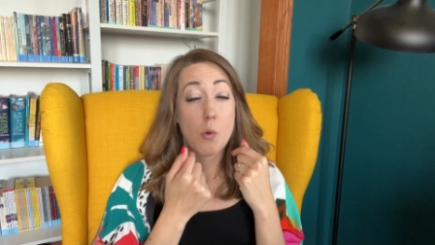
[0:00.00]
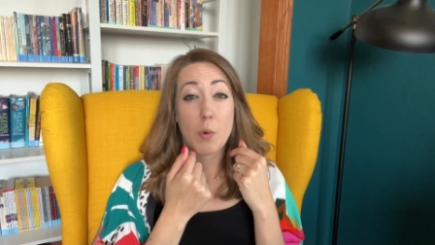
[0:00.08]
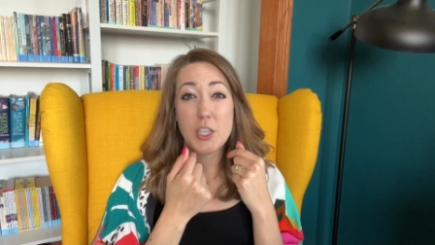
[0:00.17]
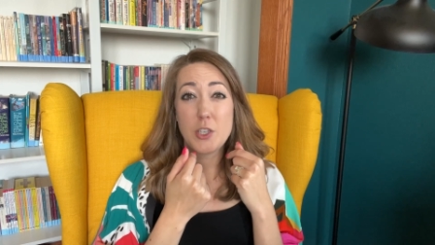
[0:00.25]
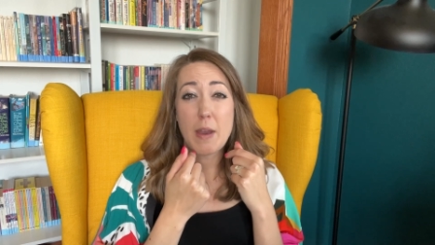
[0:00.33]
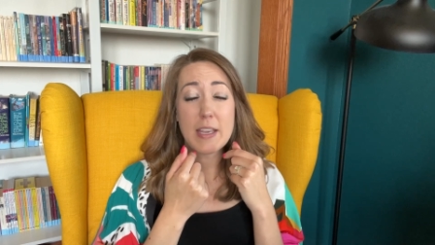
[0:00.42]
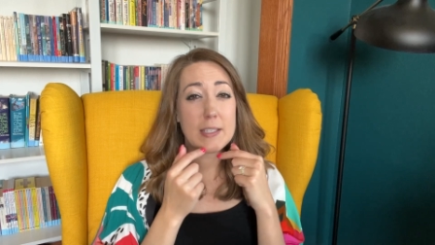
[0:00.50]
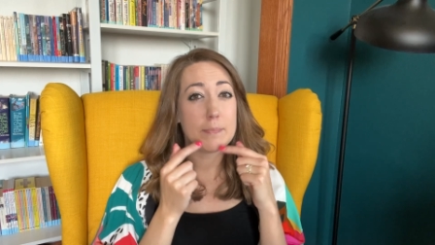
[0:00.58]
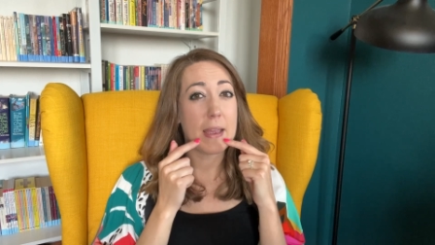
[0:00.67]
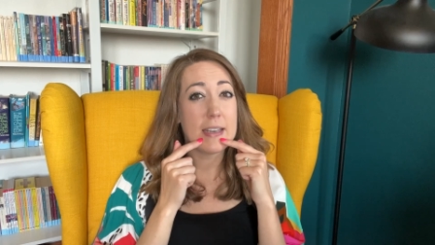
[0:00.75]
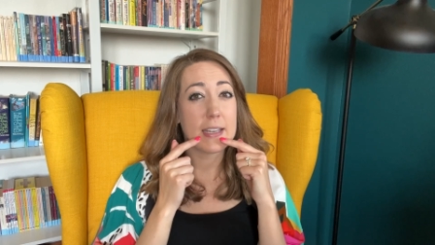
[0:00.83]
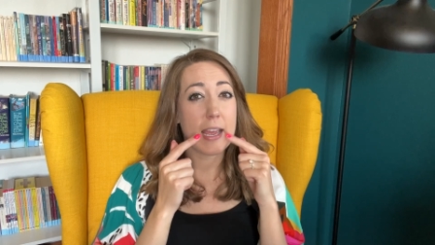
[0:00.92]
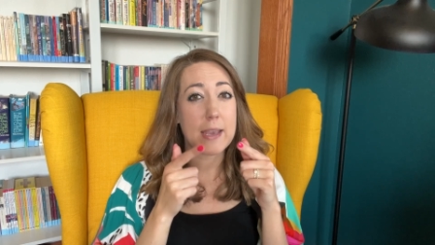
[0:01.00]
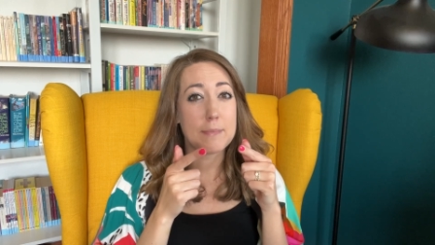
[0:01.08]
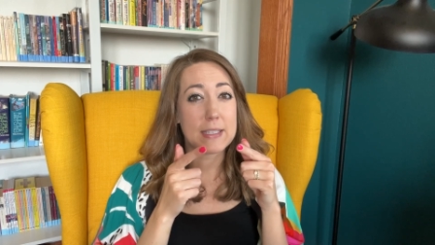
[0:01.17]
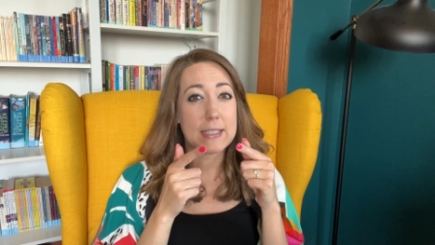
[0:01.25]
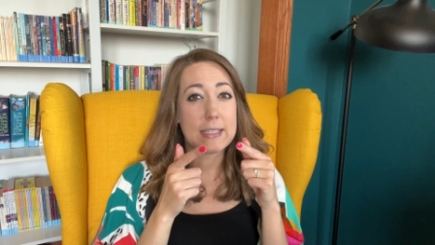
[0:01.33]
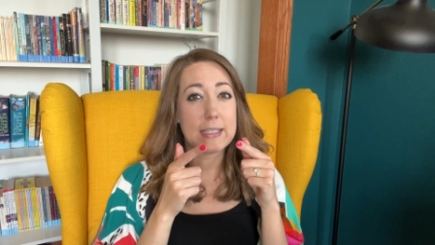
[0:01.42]
What do I spend time
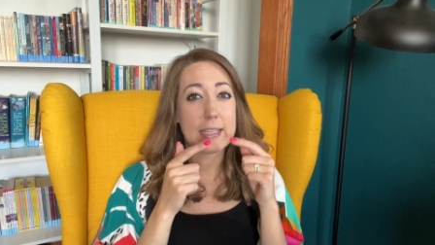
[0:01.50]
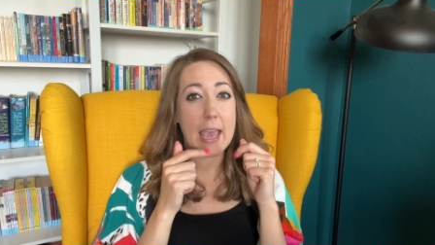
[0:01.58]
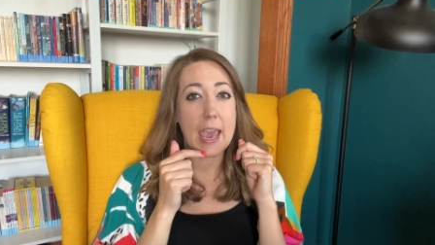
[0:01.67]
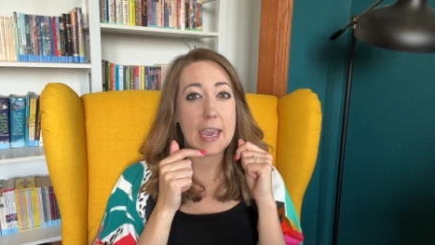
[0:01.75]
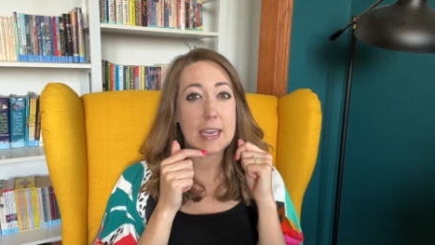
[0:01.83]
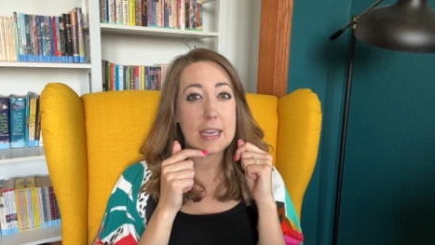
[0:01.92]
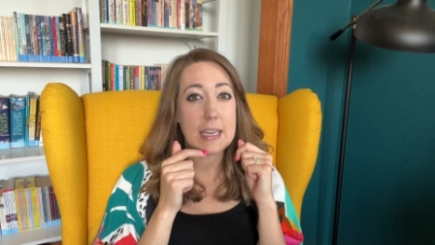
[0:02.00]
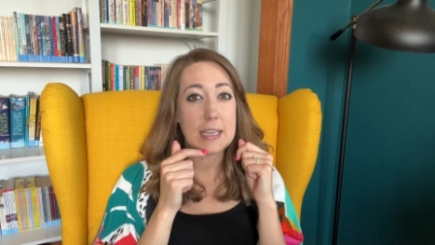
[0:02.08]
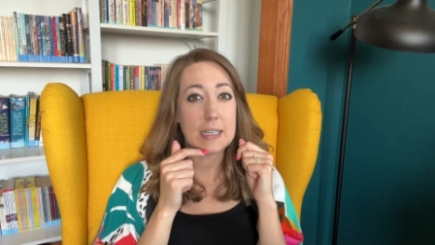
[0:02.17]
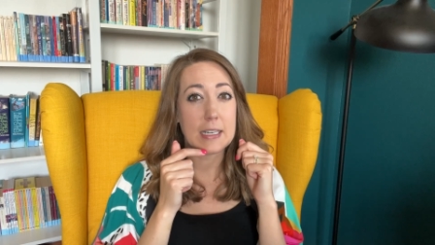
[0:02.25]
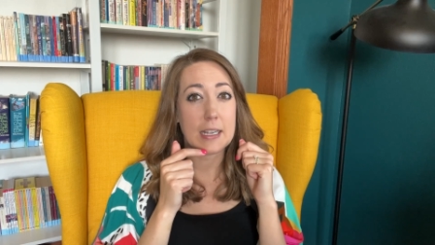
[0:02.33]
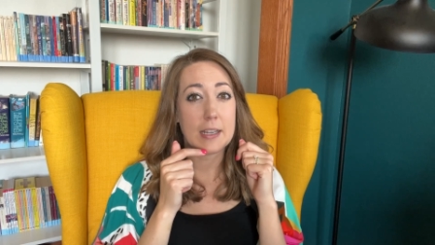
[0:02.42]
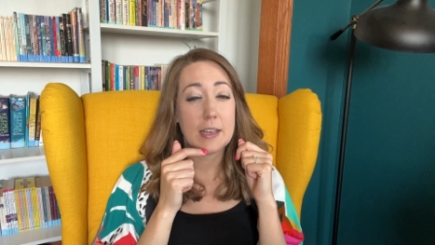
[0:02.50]
saying?